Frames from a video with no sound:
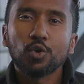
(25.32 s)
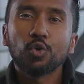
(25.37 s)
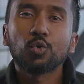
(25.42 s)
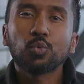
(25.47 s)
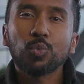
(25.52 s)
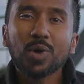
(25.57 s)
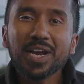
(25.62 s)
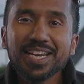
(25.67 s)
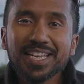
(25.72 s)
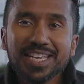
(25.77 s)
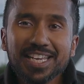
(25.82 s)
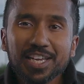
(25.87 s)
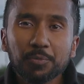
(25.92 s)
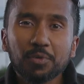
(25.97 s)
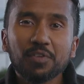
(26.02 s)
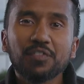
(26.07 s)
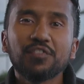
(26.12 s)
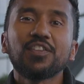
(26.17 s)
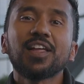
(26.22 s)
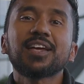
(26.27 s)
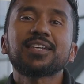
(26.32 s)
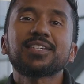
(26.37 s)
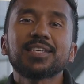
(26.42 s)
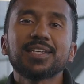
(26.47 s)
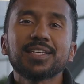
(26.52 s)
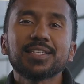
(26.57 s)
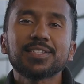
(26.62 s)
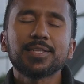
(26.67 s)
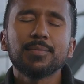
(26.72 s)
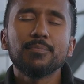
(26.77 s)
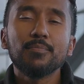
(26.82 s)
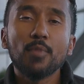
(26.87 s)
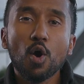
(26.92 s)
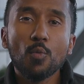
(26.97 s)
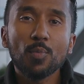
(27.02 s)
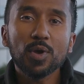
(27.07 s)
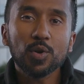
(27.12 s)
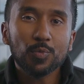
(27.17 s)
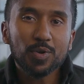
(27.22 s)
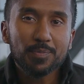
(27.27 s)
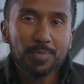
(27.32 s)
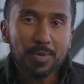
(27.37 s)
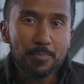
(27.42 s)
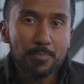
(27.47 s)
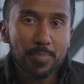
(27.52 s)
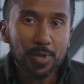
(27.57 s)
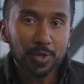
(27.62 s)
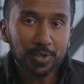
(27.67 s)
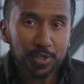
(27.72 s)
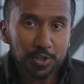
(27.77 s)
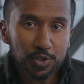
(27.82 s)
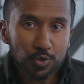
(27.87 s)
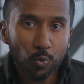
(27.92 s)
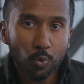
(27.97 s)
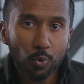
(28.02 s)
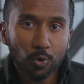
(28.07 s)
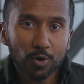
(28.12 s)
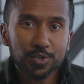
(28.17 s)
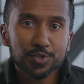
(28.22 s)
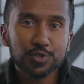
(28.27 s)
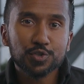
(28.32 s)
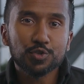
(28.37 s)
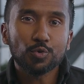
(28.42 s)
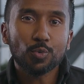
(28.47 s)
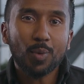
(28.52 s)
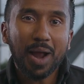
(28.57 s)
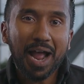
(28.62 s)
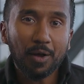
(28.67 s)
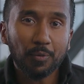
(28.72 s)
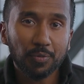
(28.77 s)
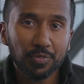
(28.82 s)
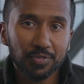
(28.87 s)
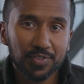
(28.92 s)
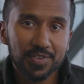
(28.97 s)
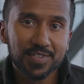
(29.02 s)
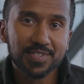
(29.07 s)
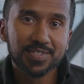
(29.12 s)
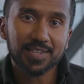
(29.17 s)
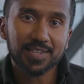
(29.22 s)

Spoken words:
Grading and reflecting is the moment we've been building towards throughout this